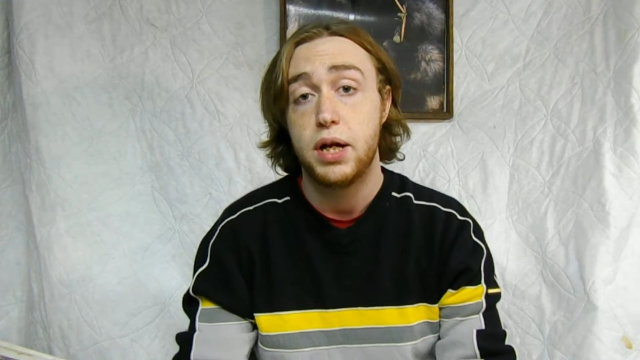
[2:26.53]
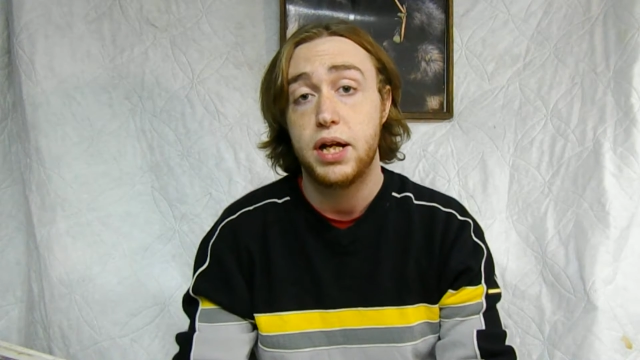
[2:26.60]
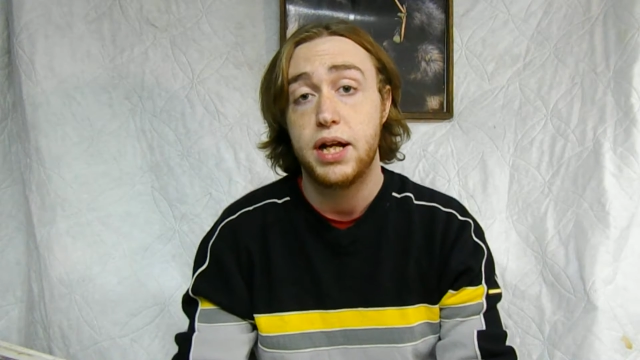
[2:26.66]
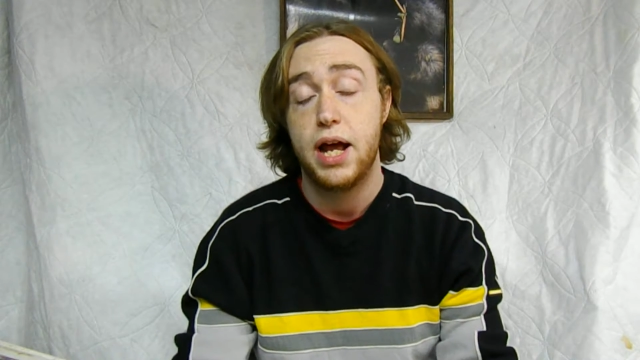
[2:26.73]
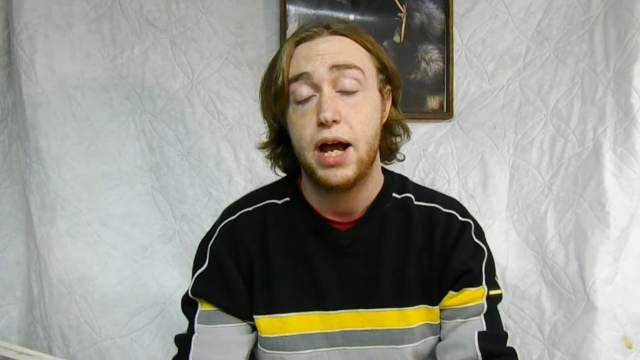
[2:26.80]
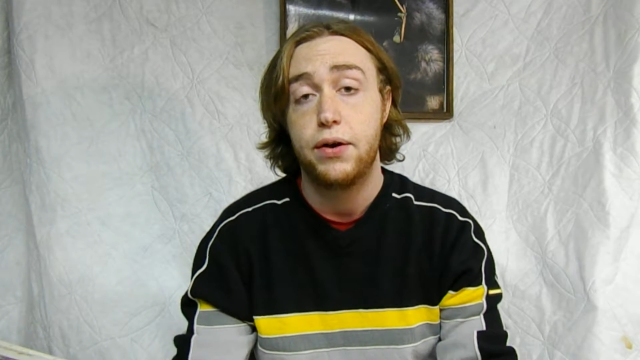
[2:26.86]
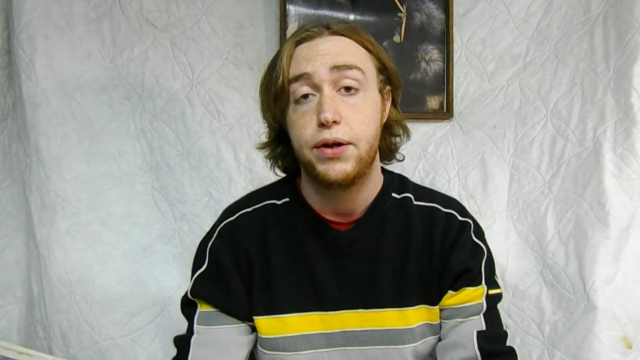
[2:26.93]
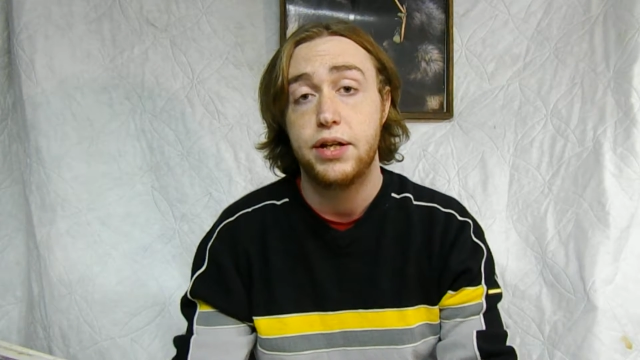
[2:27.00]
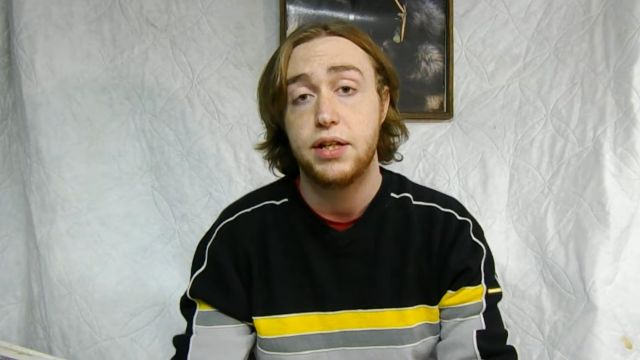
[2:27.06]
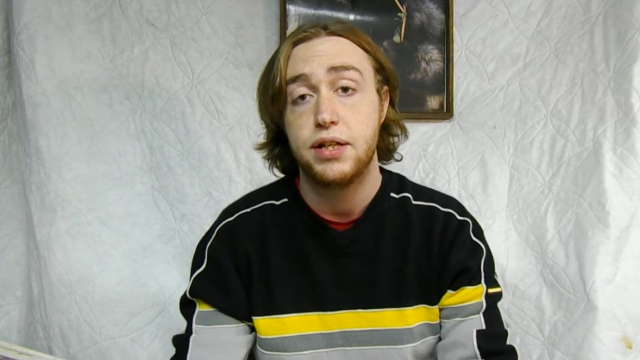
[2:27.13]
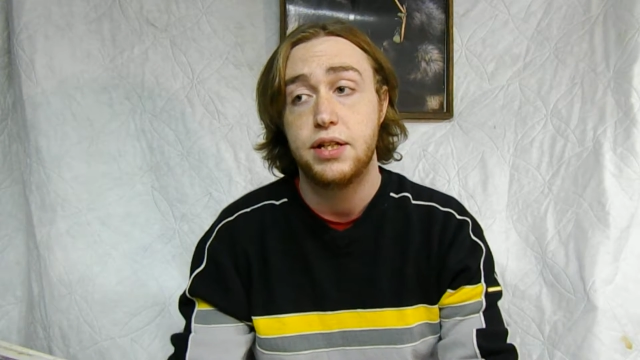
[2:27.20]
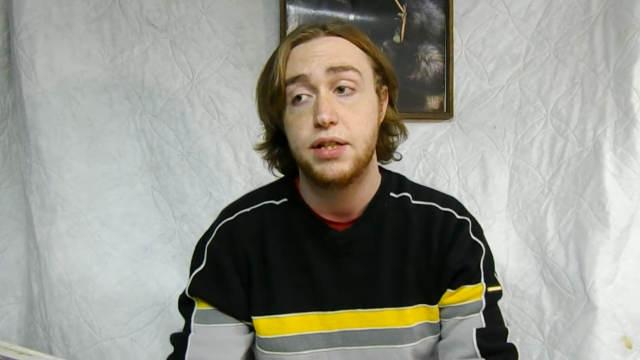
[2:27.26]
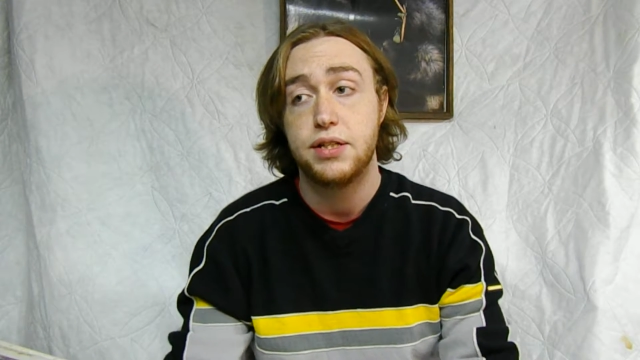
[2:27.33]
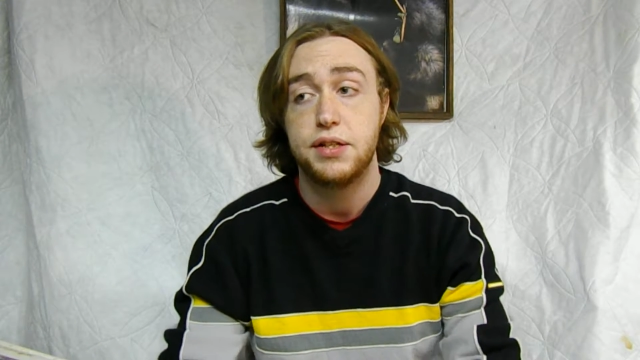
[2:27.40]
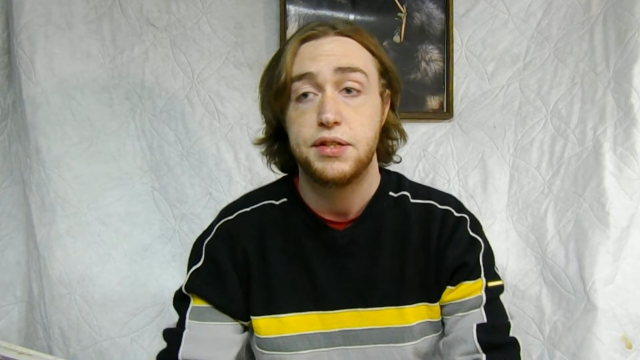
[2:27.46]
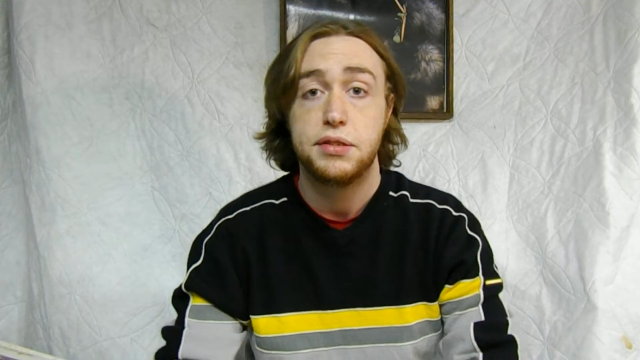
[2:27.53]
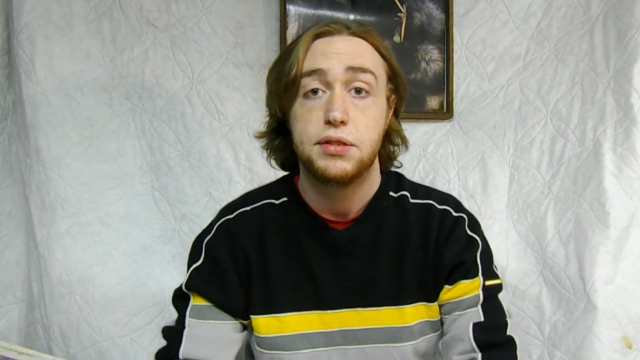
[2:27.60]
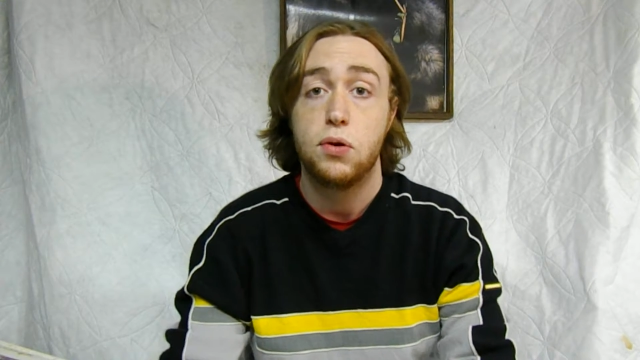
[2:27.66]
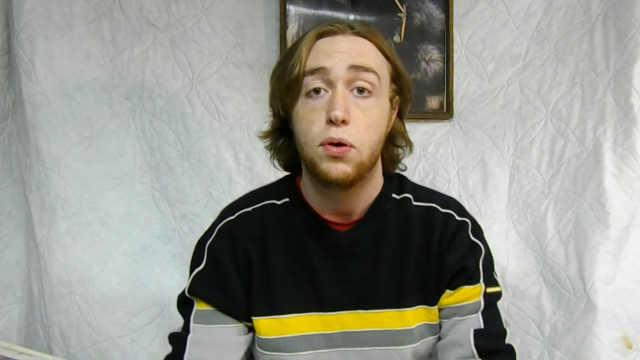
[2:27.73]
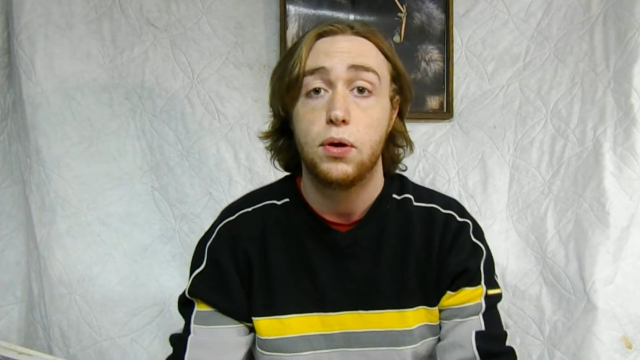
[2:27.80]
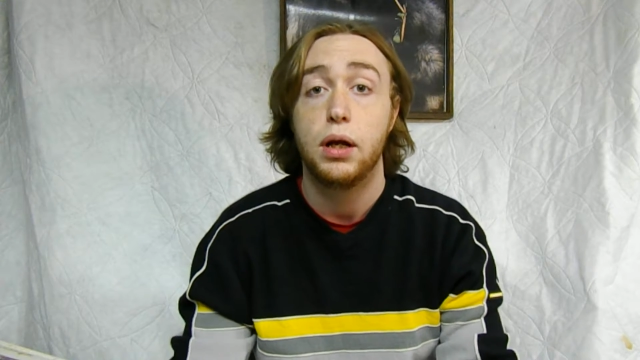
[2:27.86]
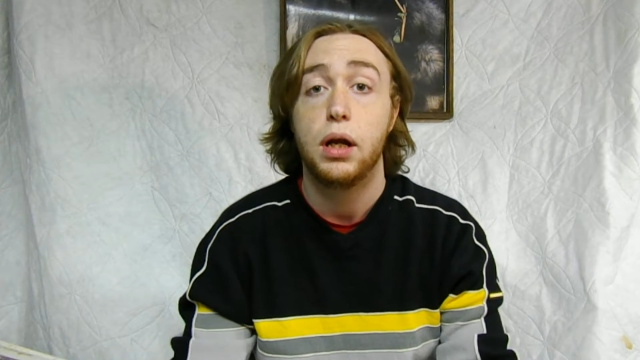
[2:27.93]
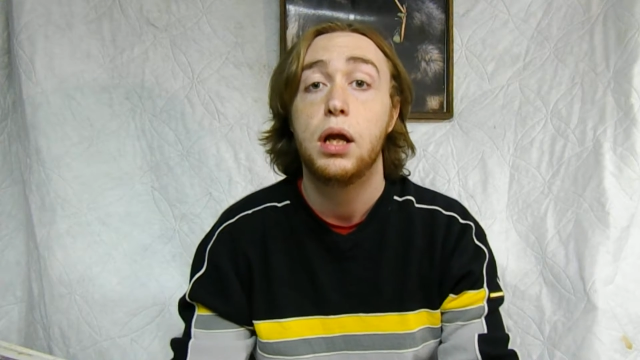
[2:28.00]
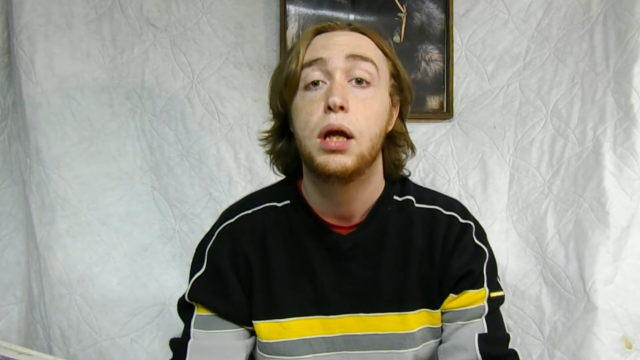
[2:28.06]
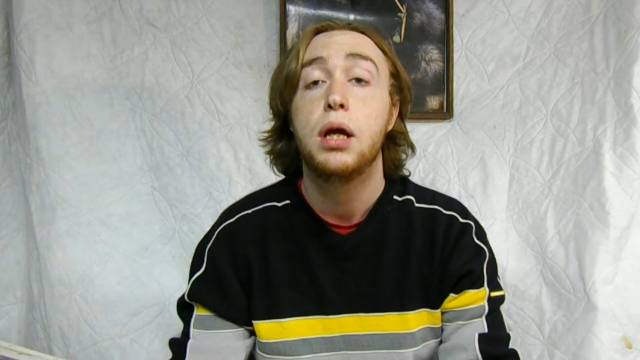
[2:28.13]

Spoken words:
right now, and he's torn.